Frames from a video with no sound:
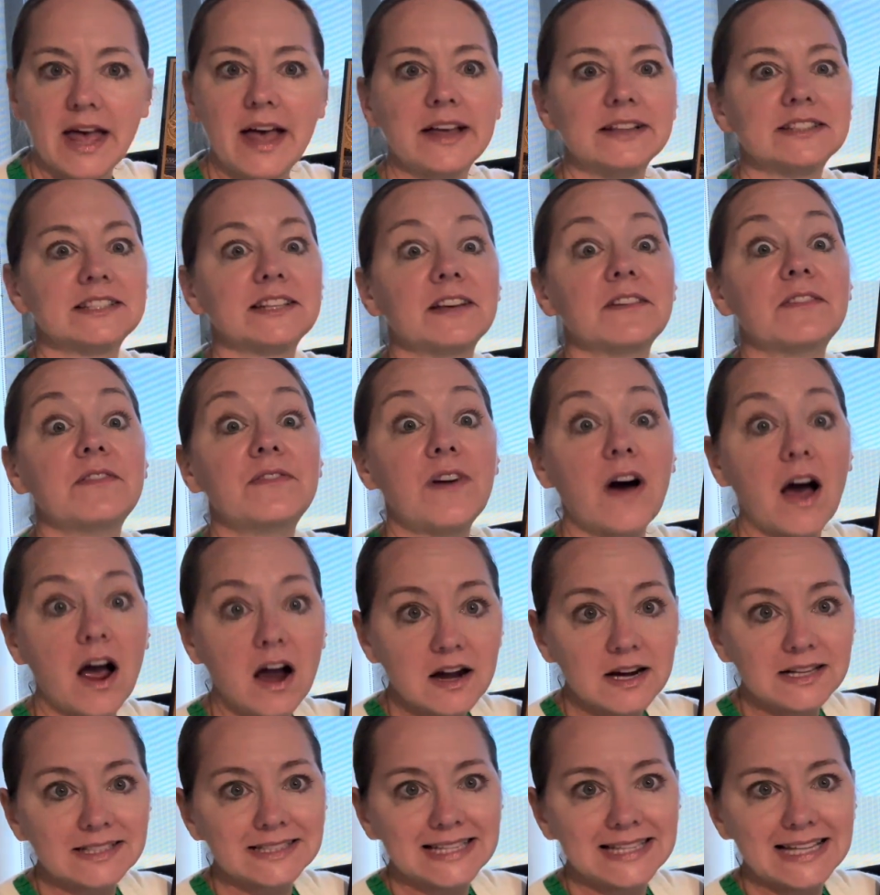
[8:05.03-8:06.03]
as
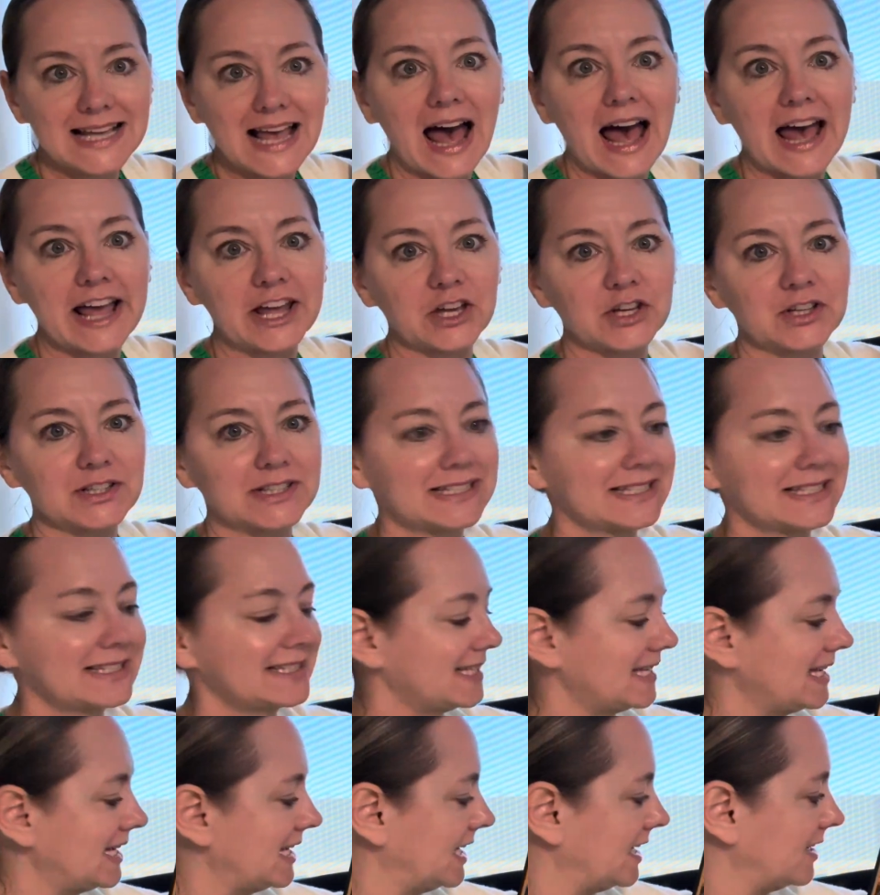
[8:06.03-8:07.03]
far as the eye could
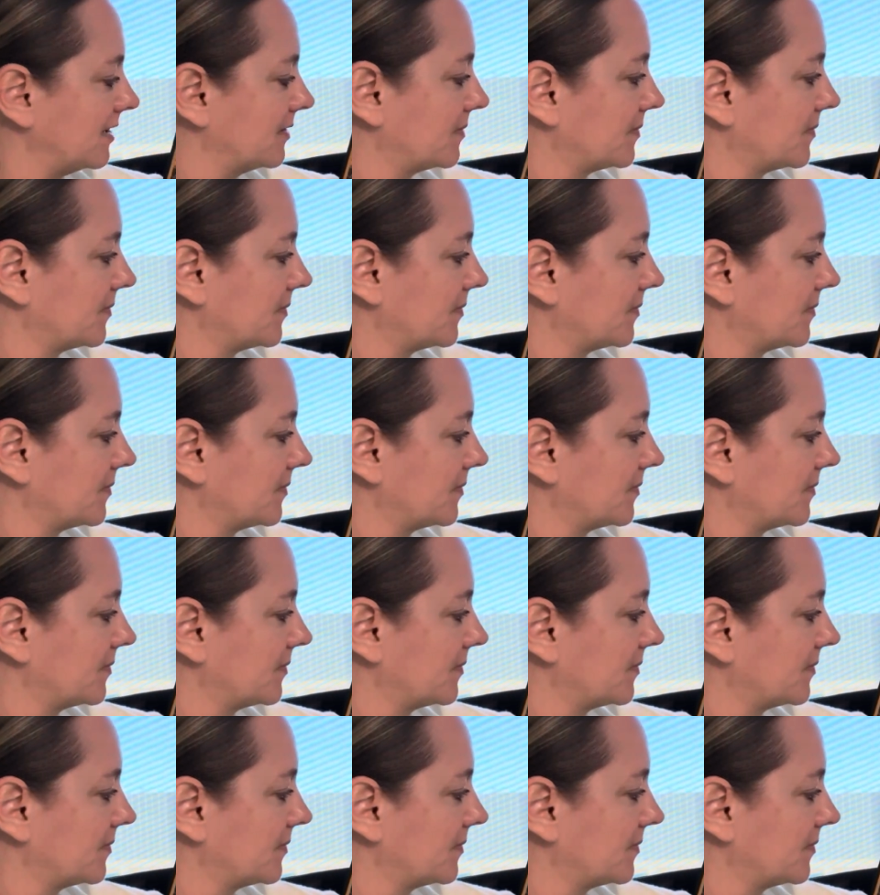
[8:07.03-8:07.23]
see.